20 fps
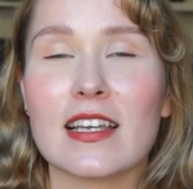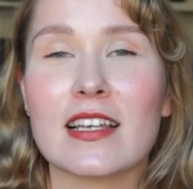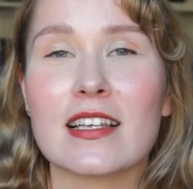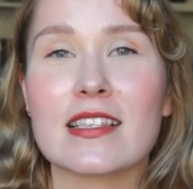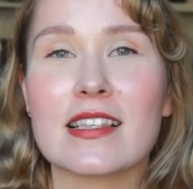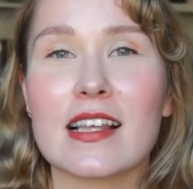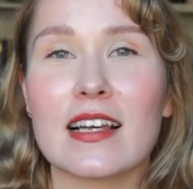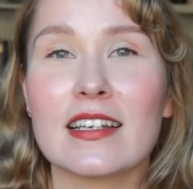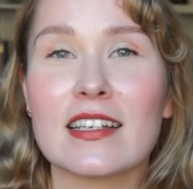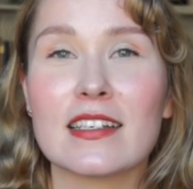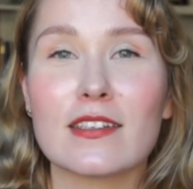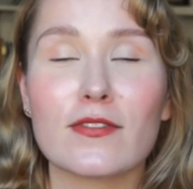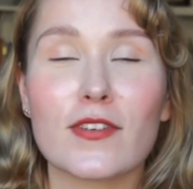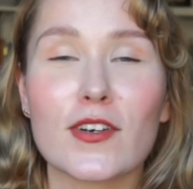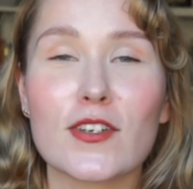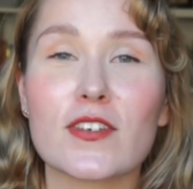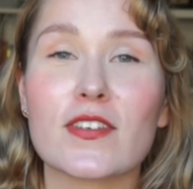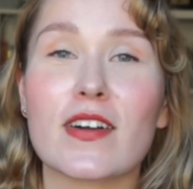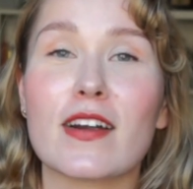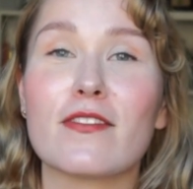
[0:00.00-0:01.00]
things that needed
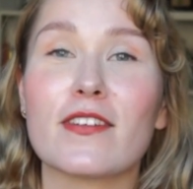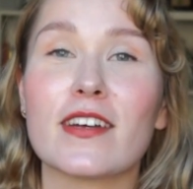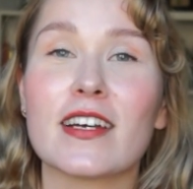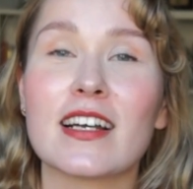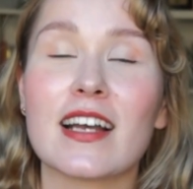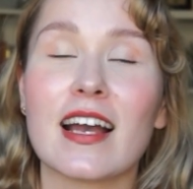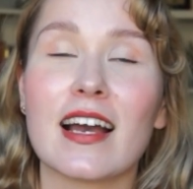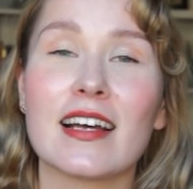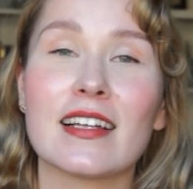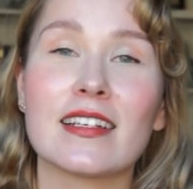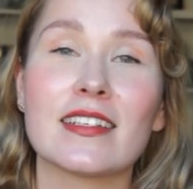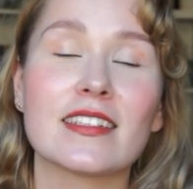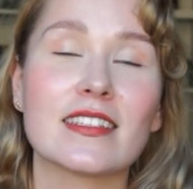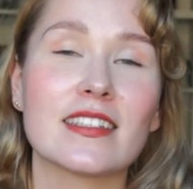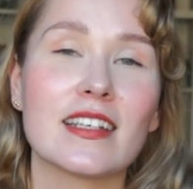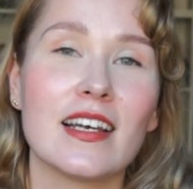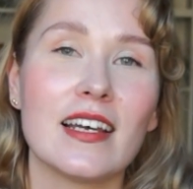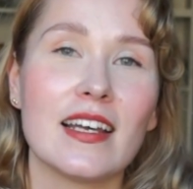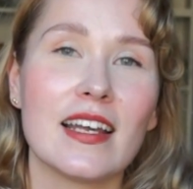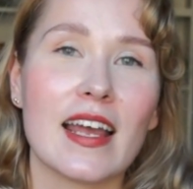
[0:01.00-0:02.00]
photographing and
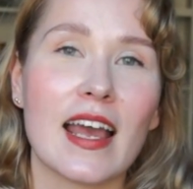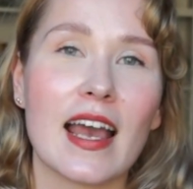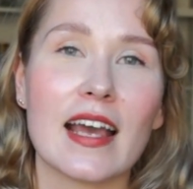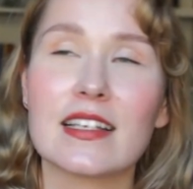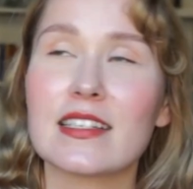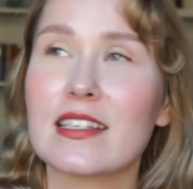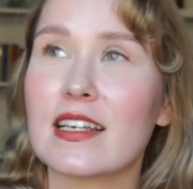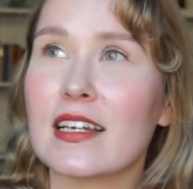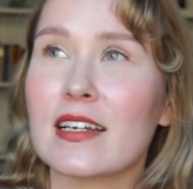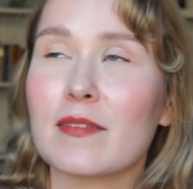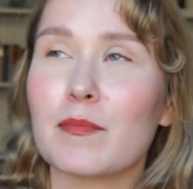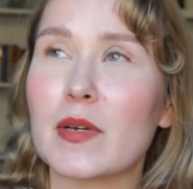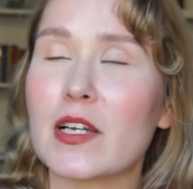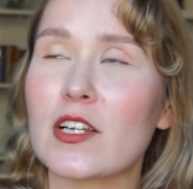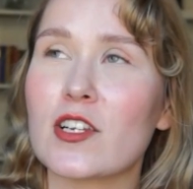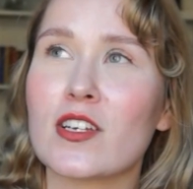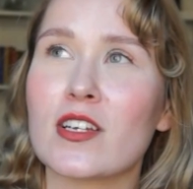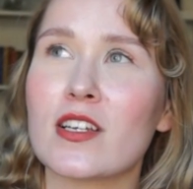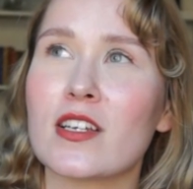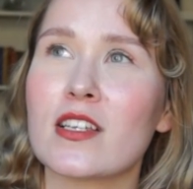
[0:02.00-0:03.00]
editing
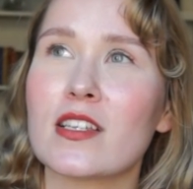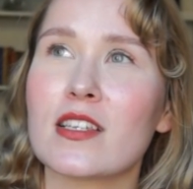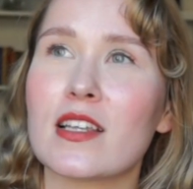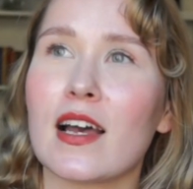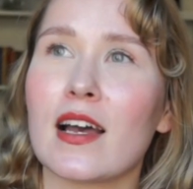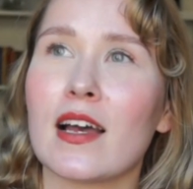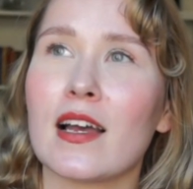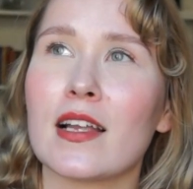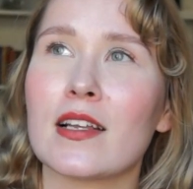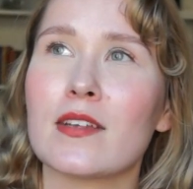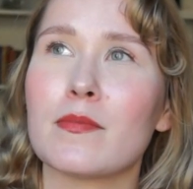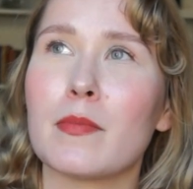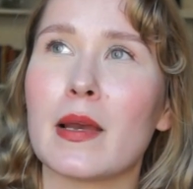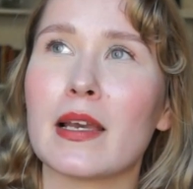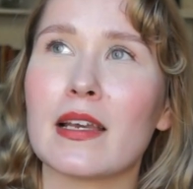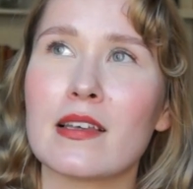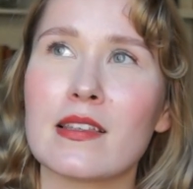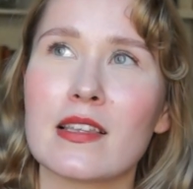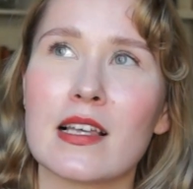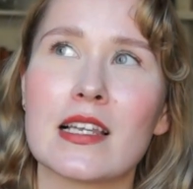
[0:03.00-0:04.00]
pictures and
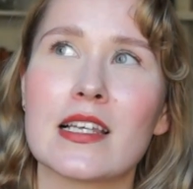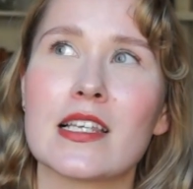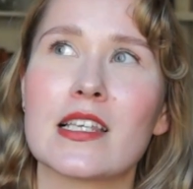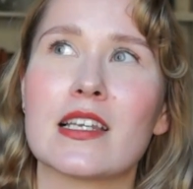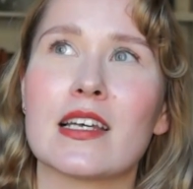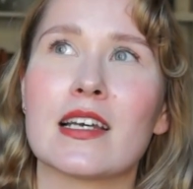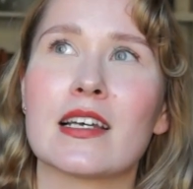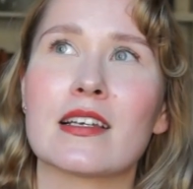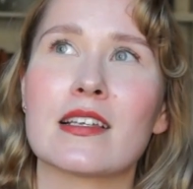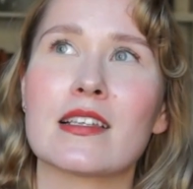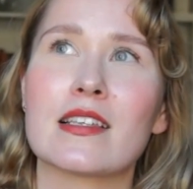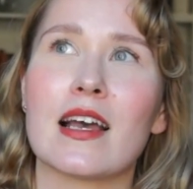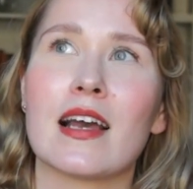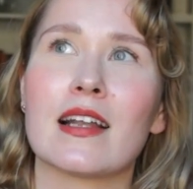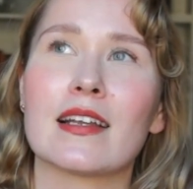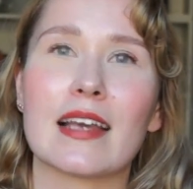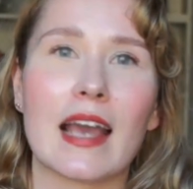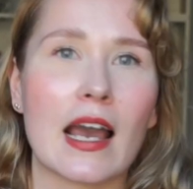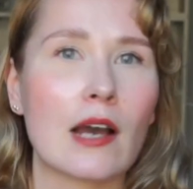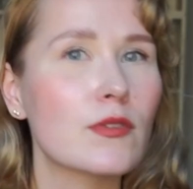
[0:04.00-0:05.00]
making the listings
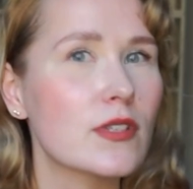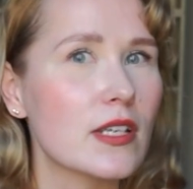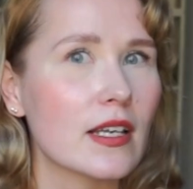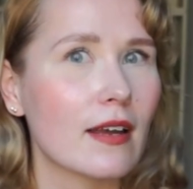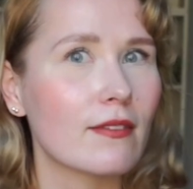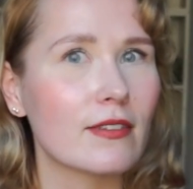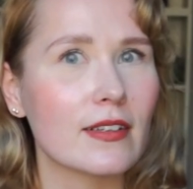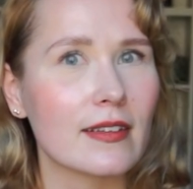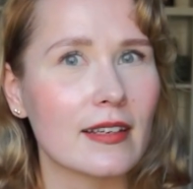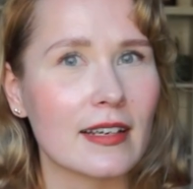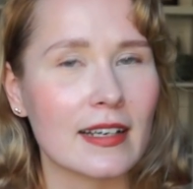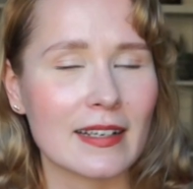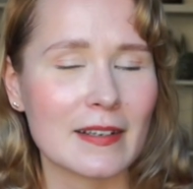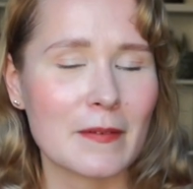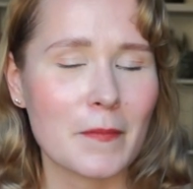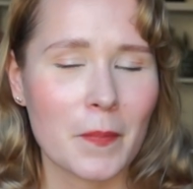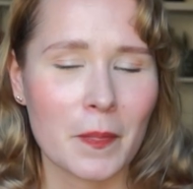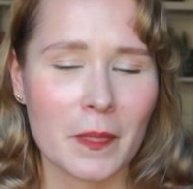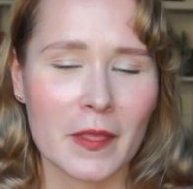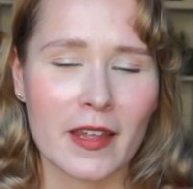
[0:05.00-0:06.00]
and counting
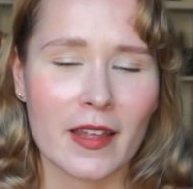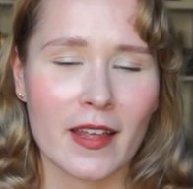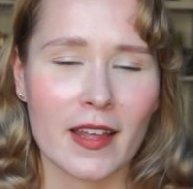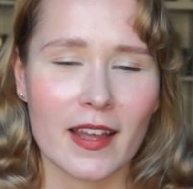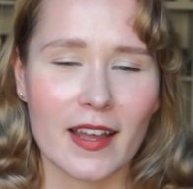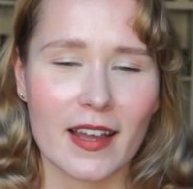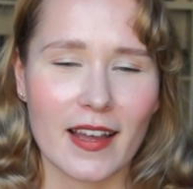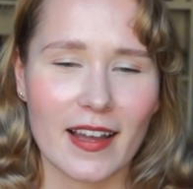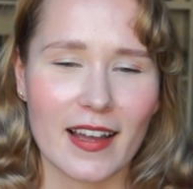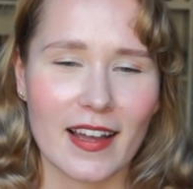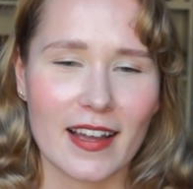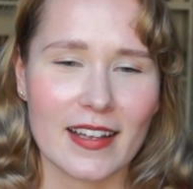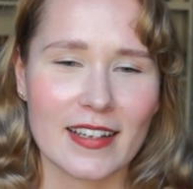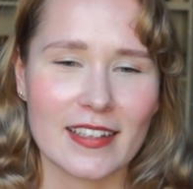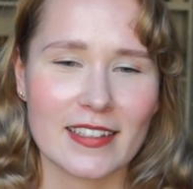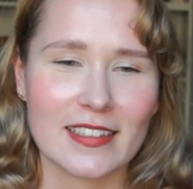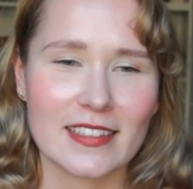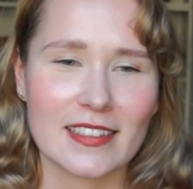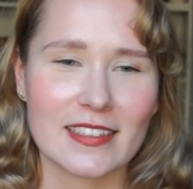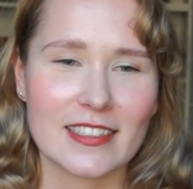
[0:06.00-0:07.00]
everything.
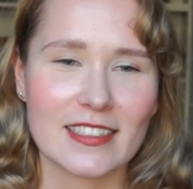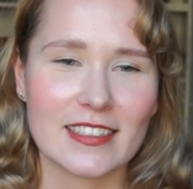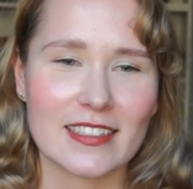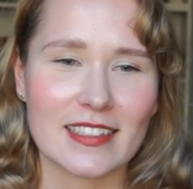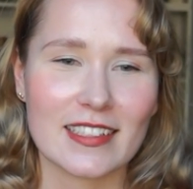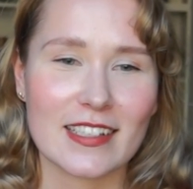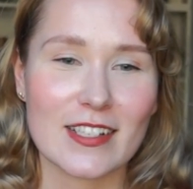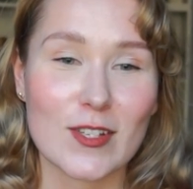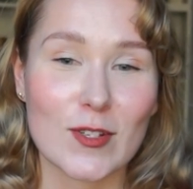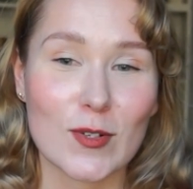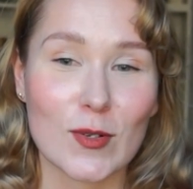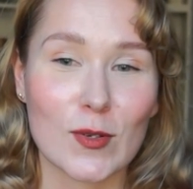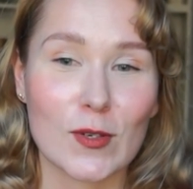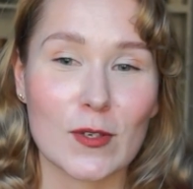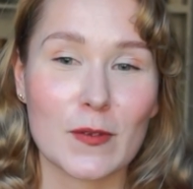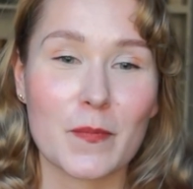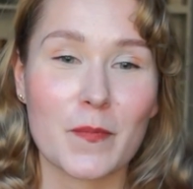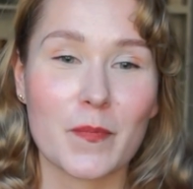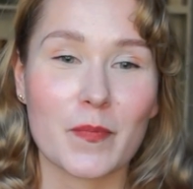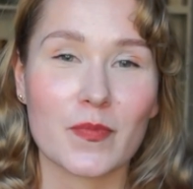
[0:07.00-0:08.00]
And it's
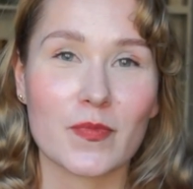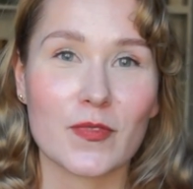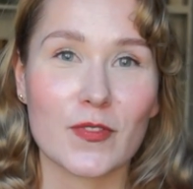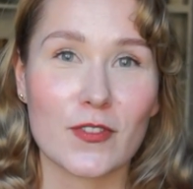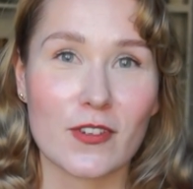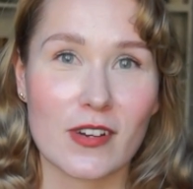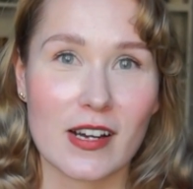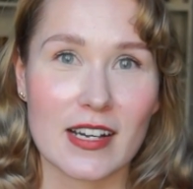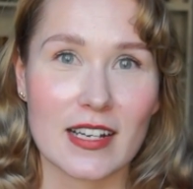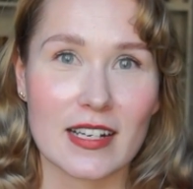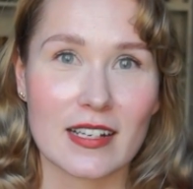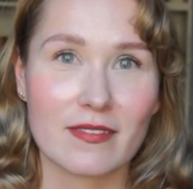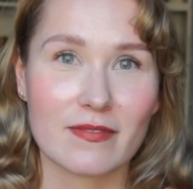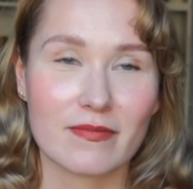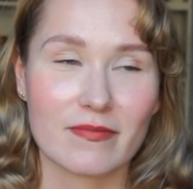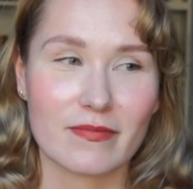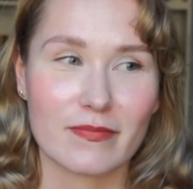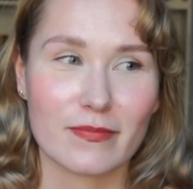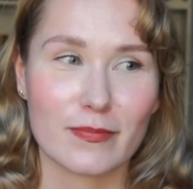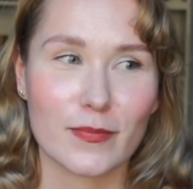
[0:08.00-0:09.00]
all ready
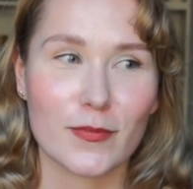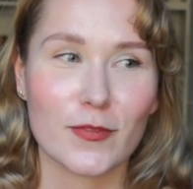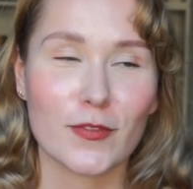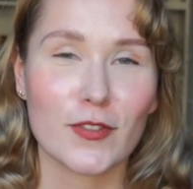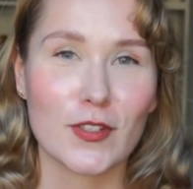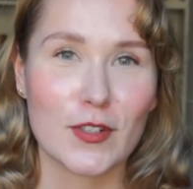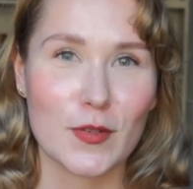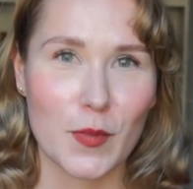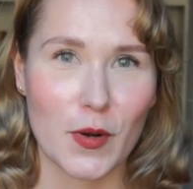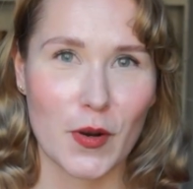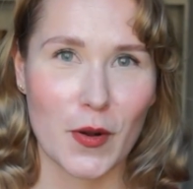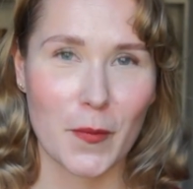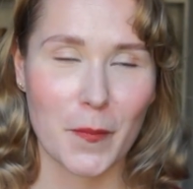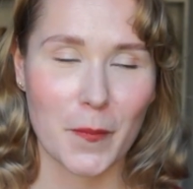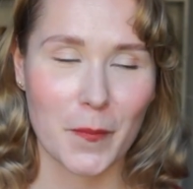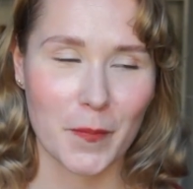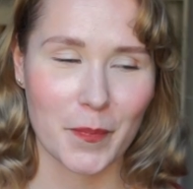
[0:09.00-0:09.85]
for tomorrow.